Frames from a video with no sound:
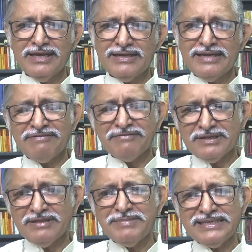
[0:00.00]
And
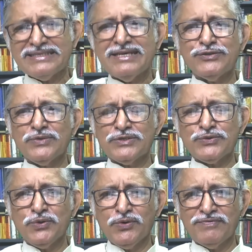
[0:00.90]
after the message
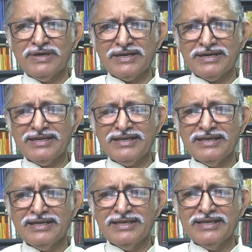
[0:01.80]
was over,
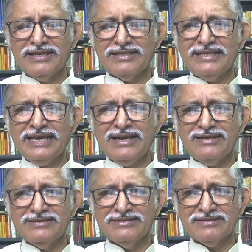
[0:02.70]
the
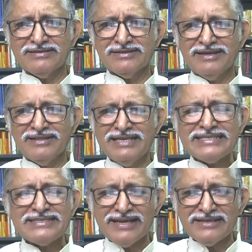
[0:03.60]
elders
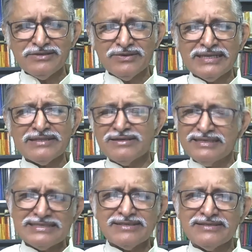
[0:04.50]
they sat together
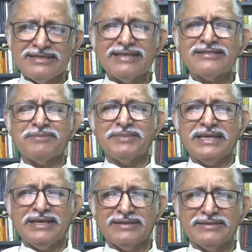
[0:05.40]
discussing
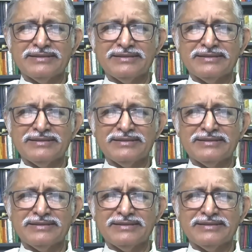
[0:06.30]
something.